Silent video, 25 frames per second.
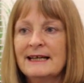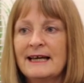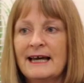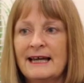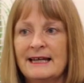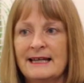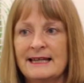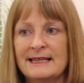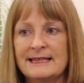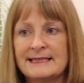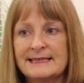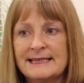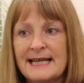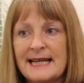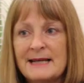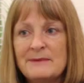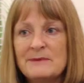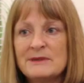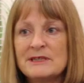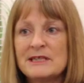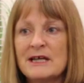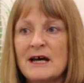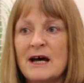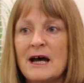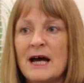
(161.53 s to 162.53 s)
and at the
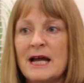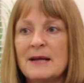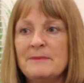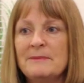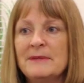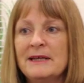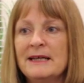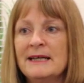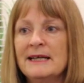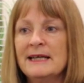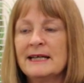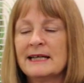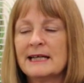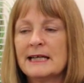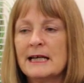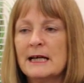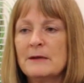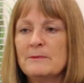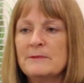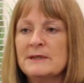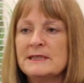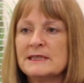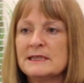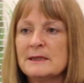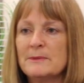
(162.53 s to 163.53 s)
same time,
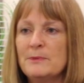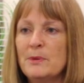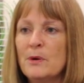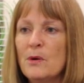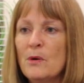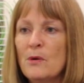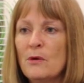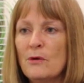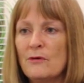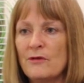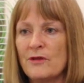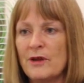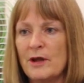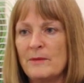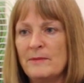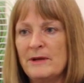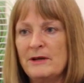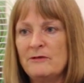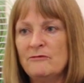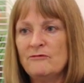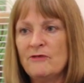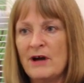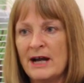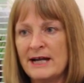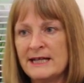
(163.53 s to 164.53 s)
can we support them
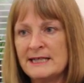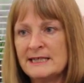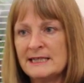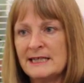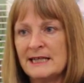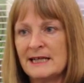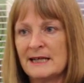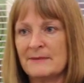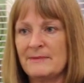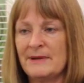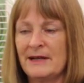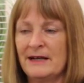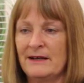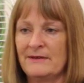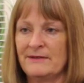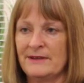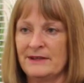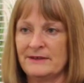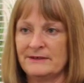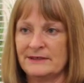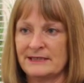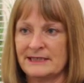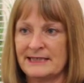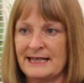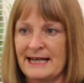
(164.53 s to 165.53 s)
in writing about
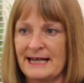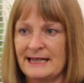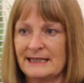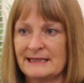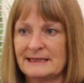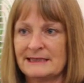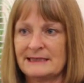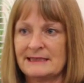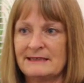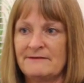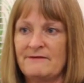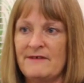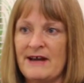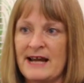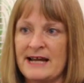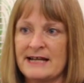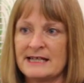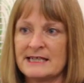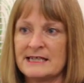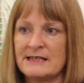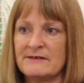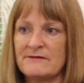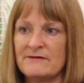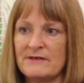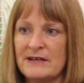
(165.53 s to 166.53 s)
those texts
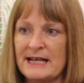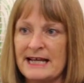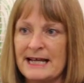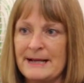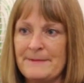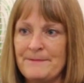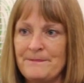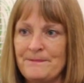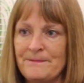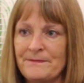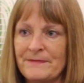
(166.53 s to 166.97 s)
effectively?